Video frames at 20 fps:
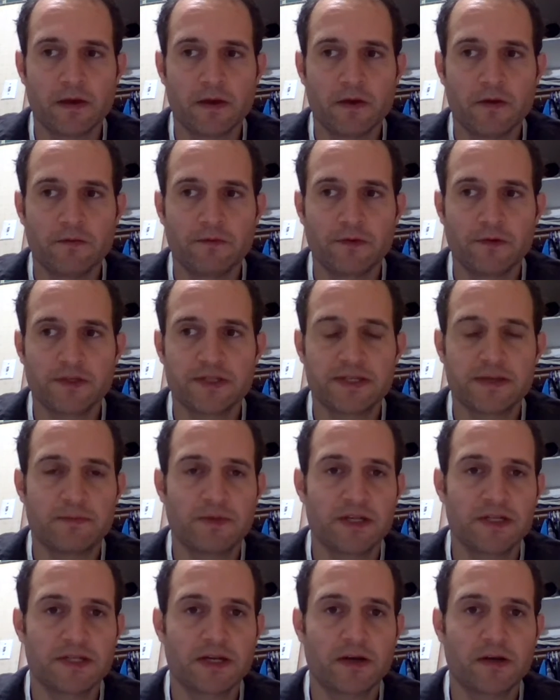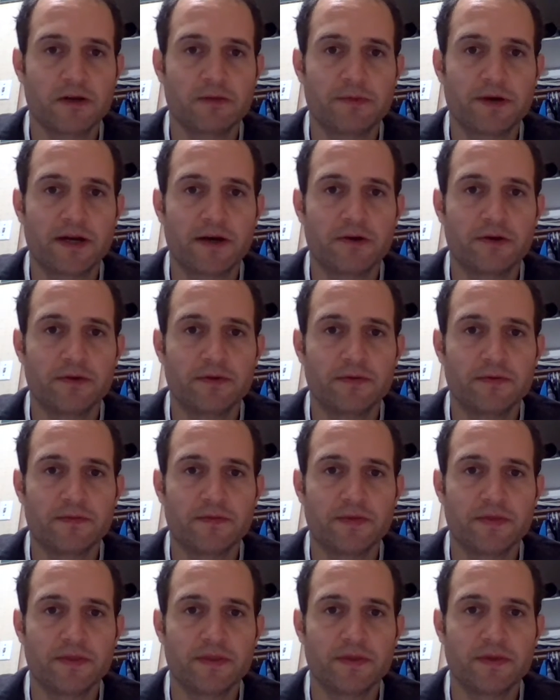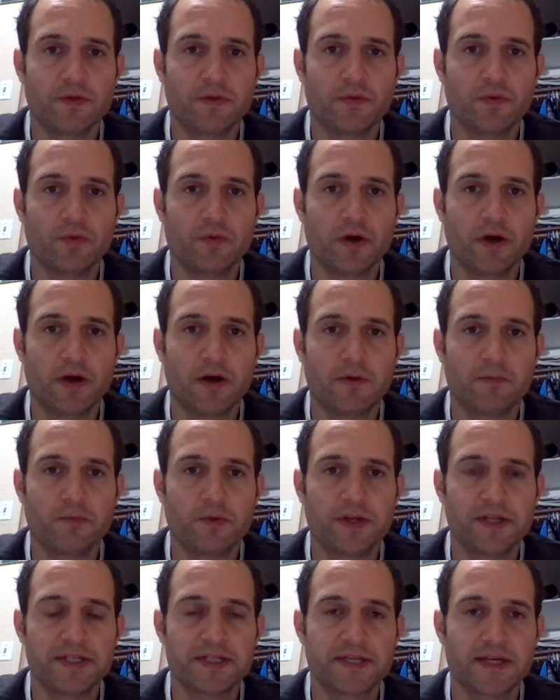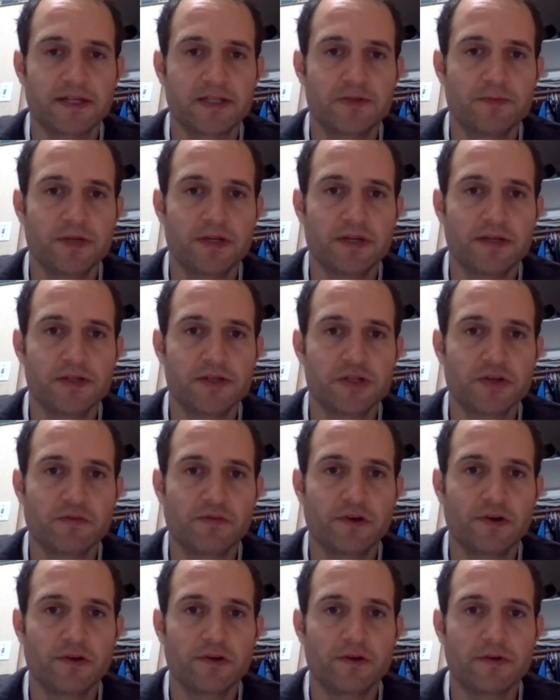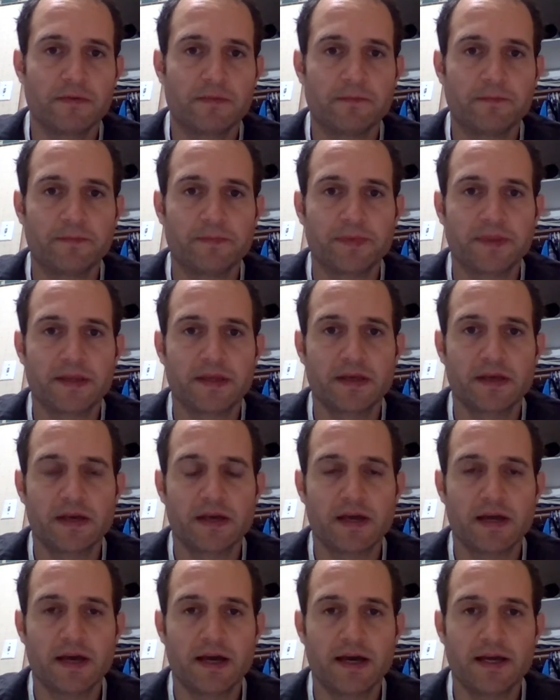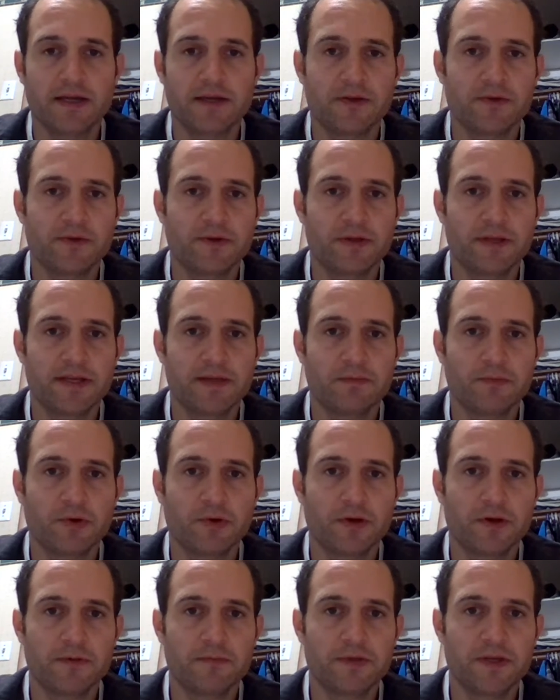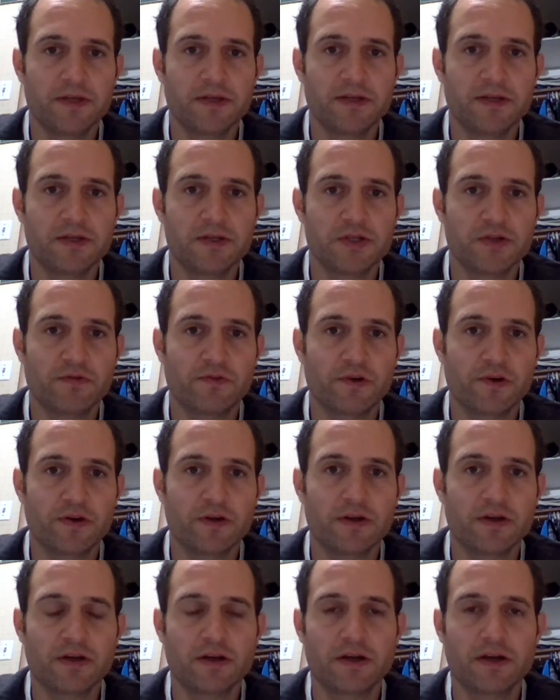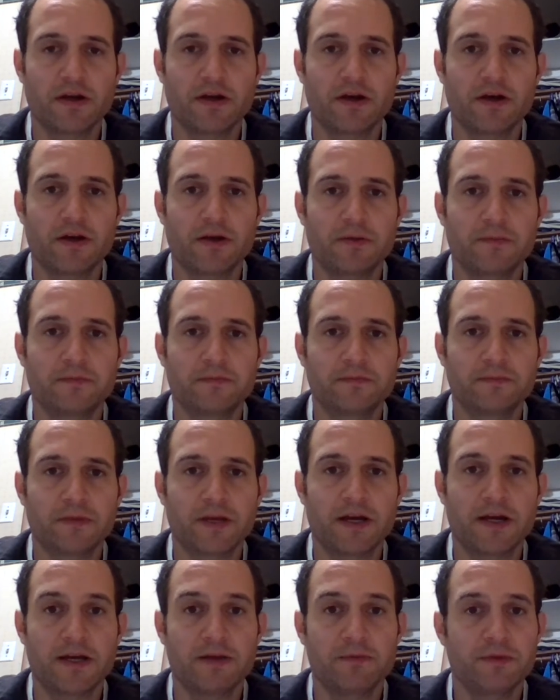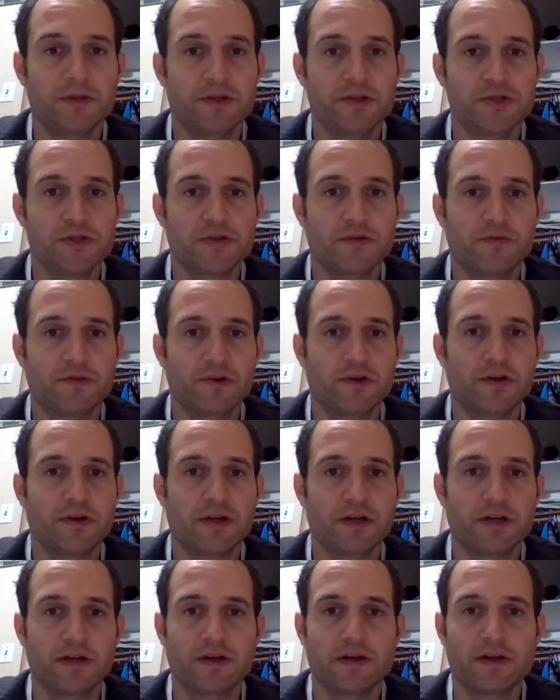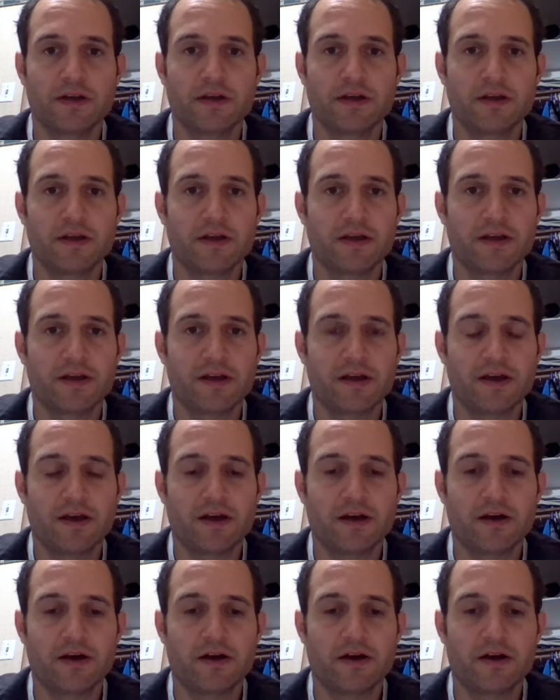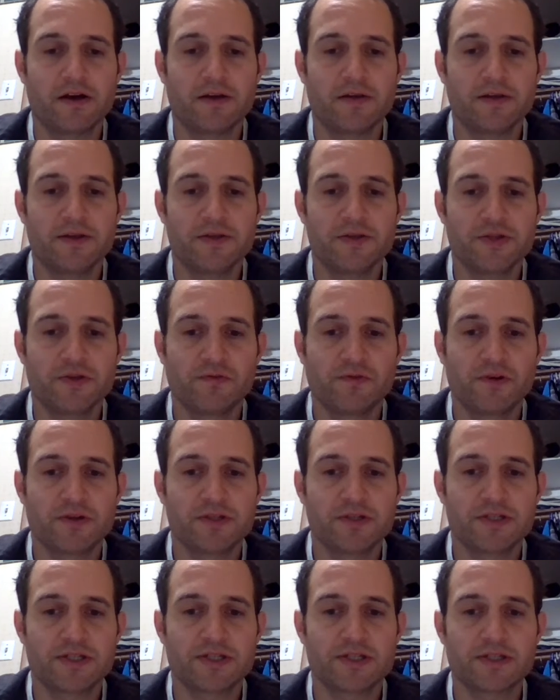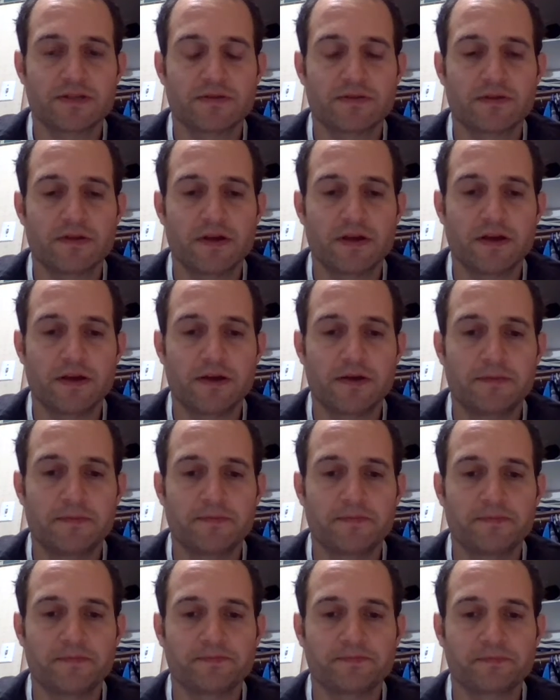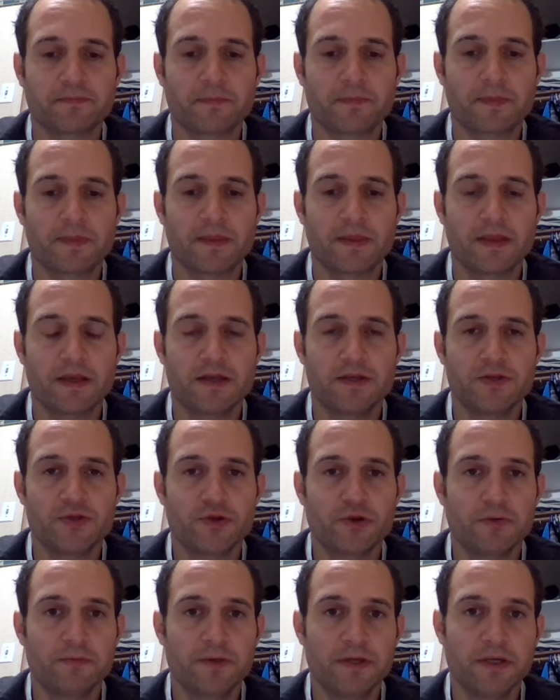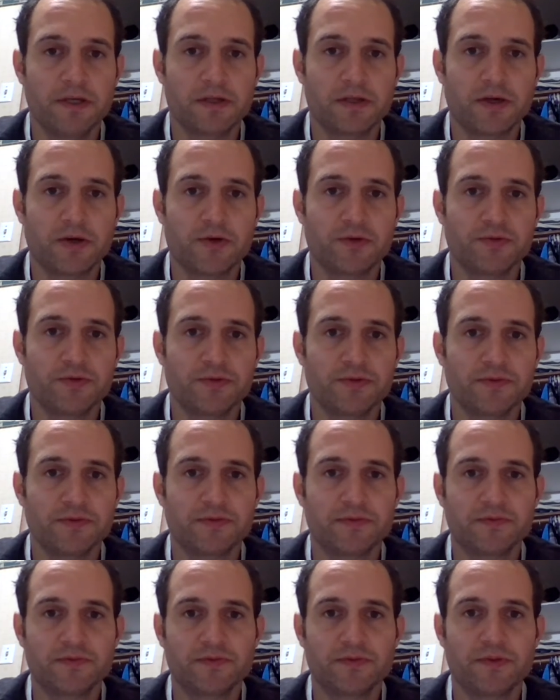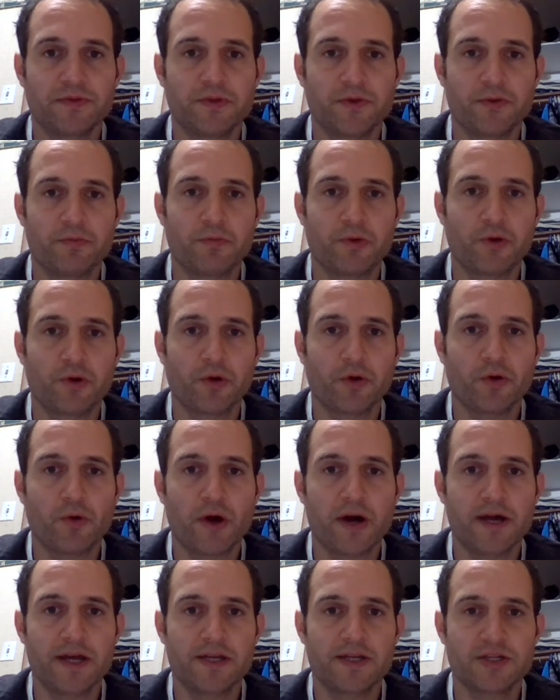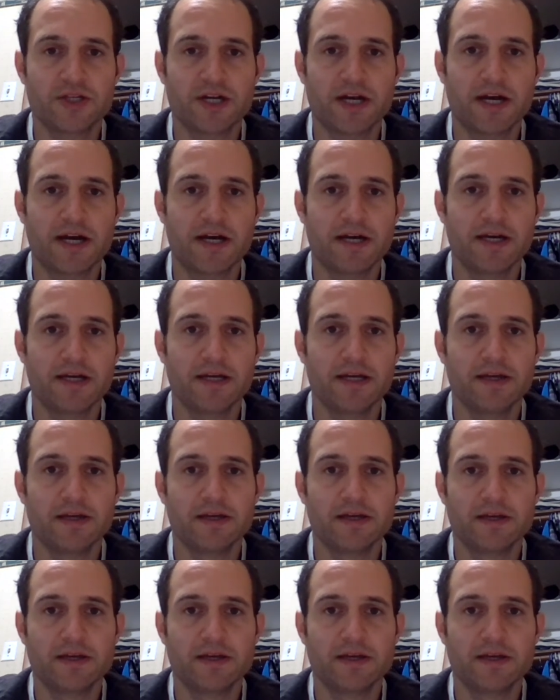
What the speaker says: First, I'm going to talk about what it's like to be an introvert. I can relate more to being an introvert. I'm an introvert. Introverts enjoy being alone. They're more quiet, shy,